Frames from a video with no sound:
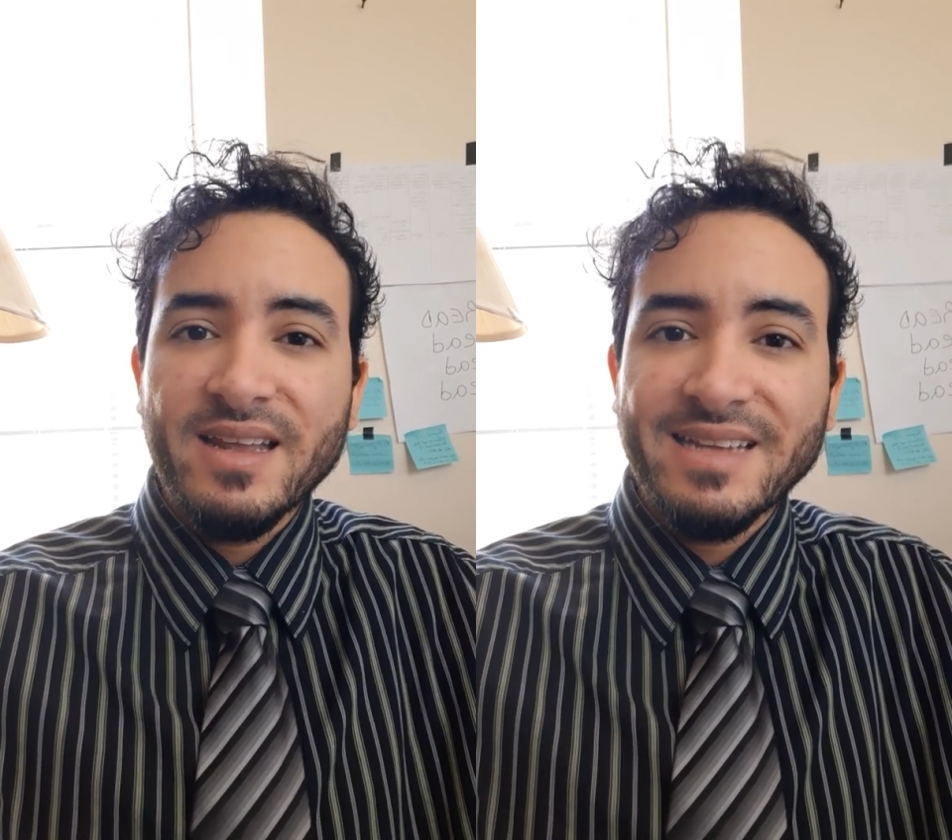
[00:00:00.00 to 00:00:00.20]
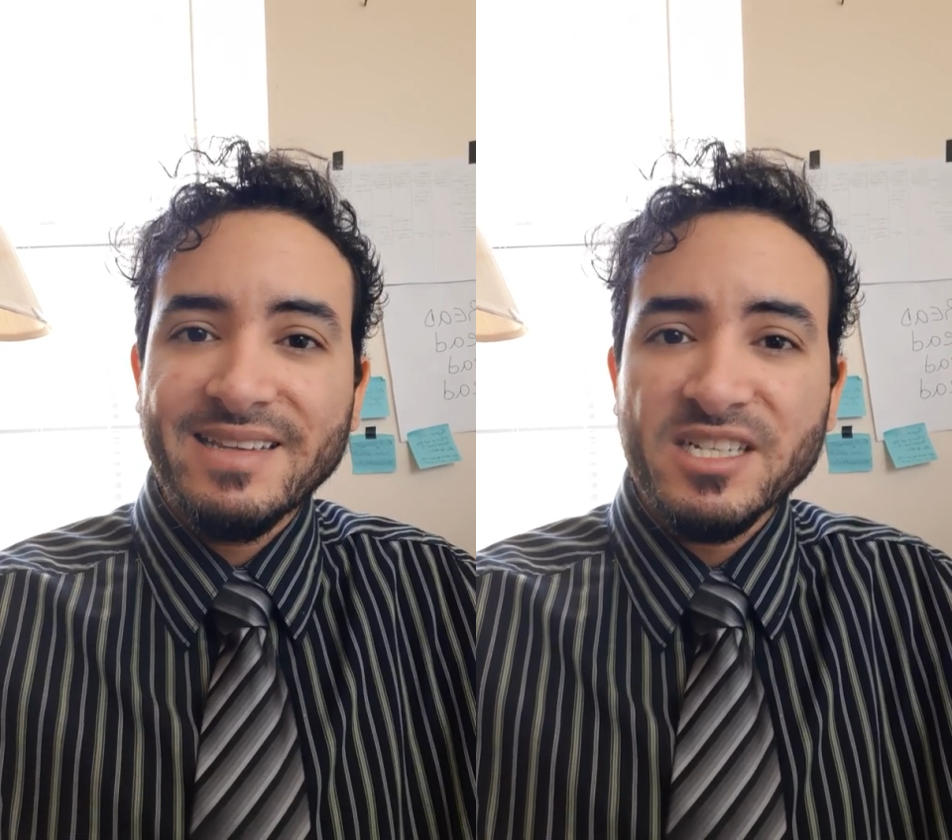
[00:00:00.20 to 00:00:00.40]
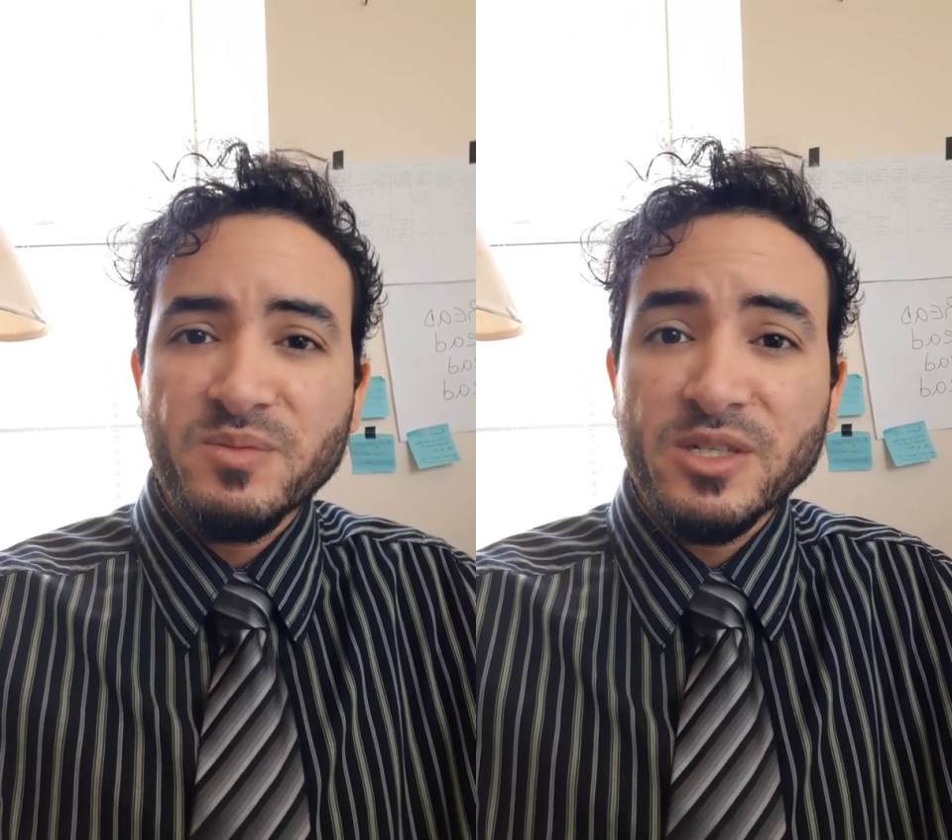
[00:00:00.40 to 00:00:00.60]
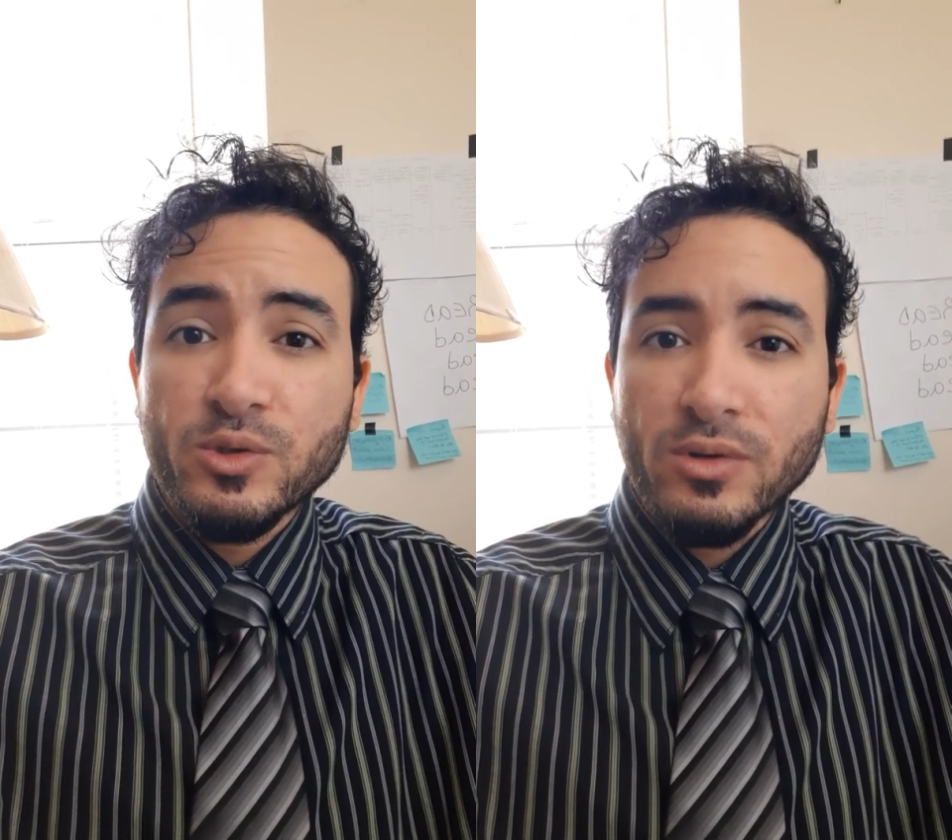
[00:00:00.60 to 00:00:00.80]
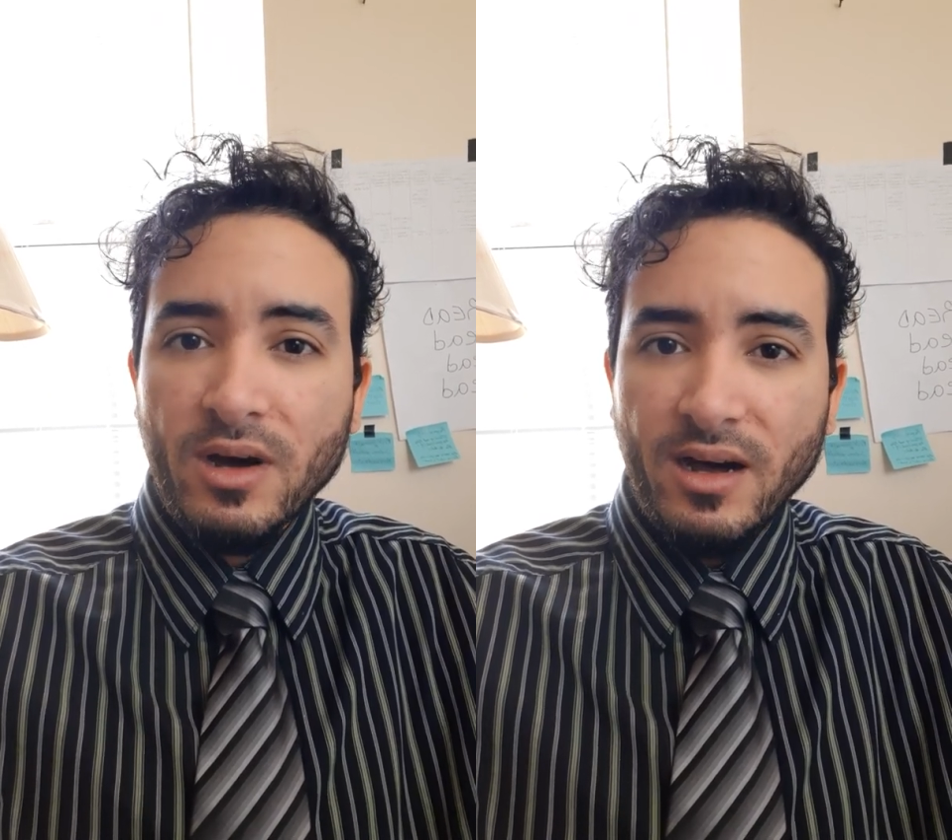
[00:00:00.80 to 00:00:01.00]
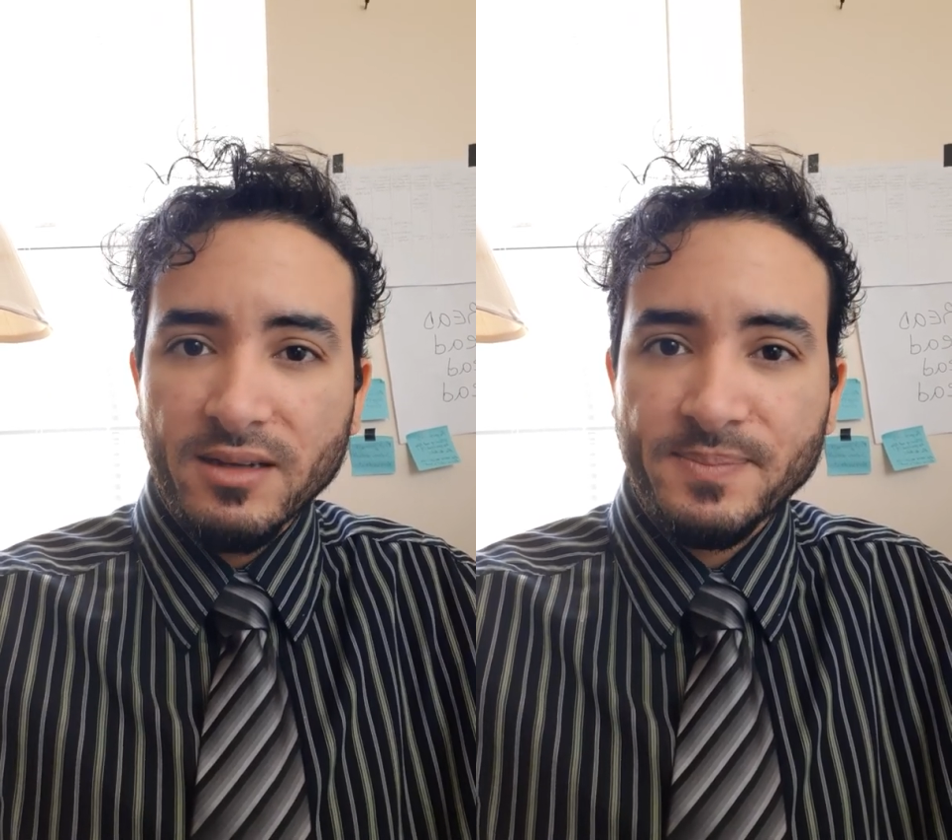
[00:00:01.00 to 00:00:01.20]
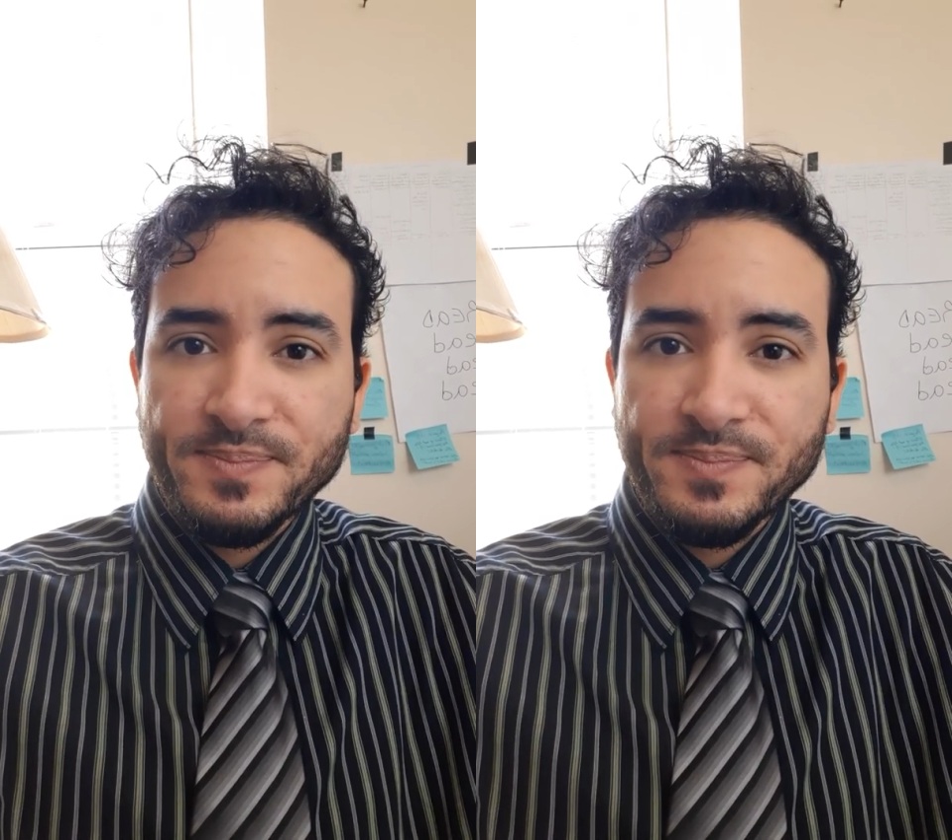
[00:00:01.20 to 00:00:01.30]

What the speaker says: attachment to God.